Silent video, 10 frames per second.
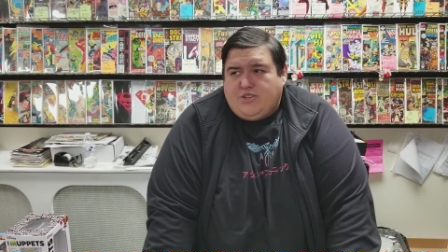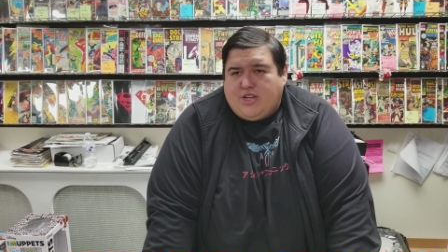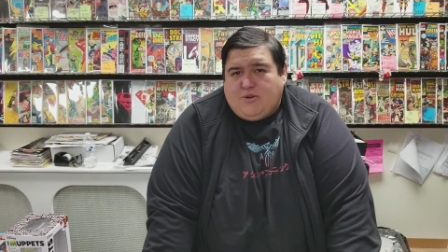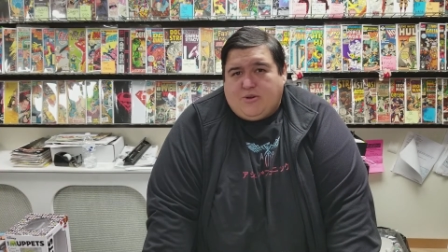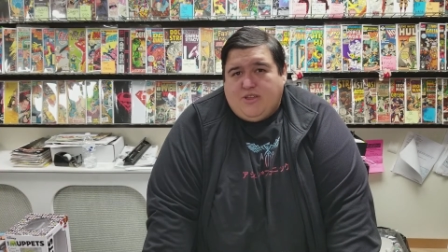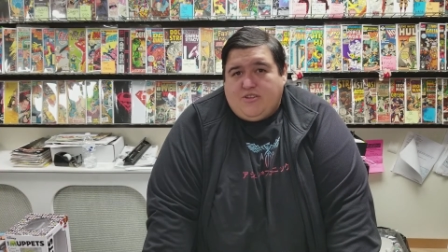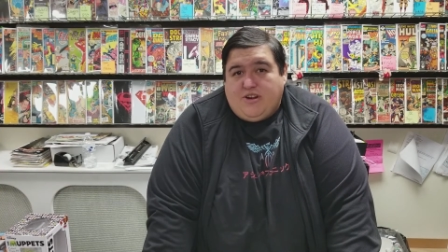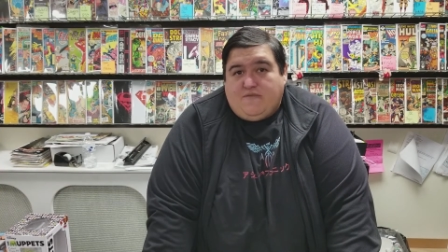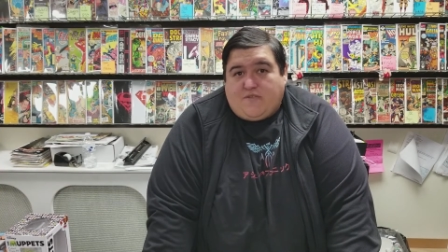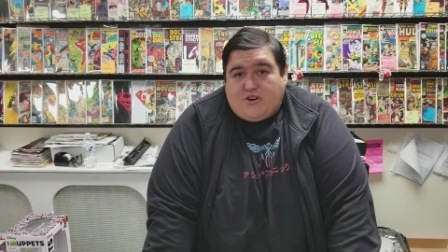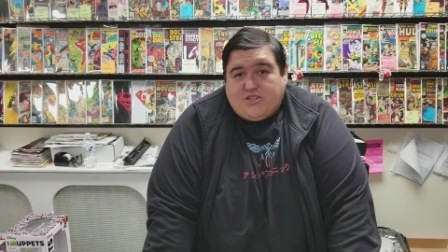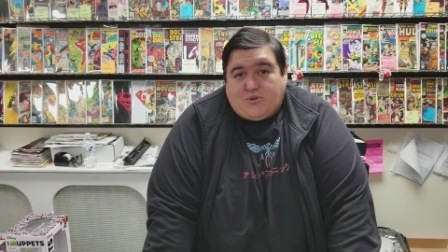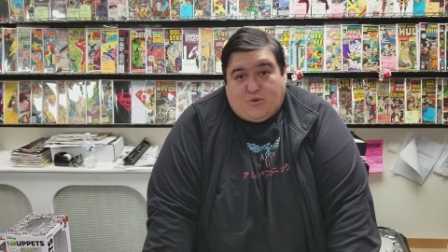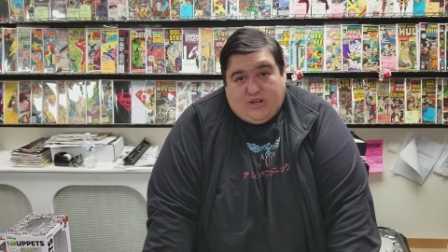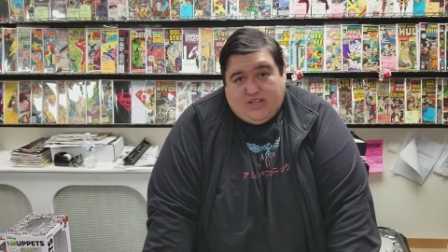January 31st,
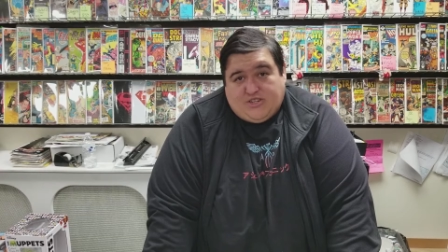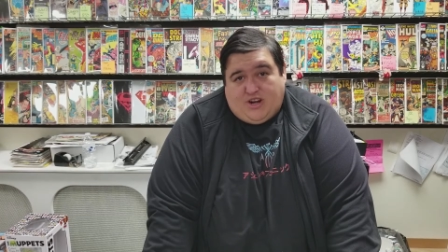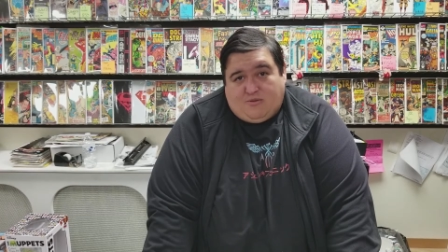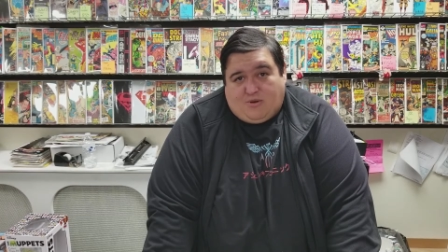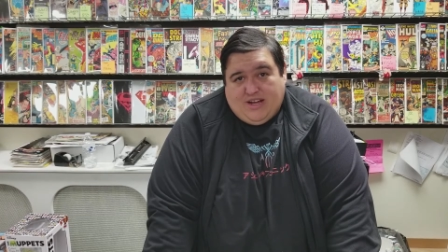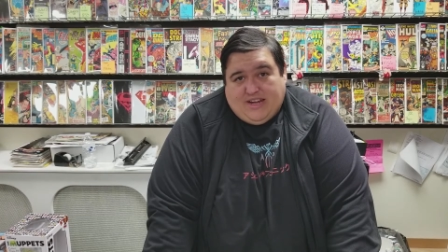and we're going to get started right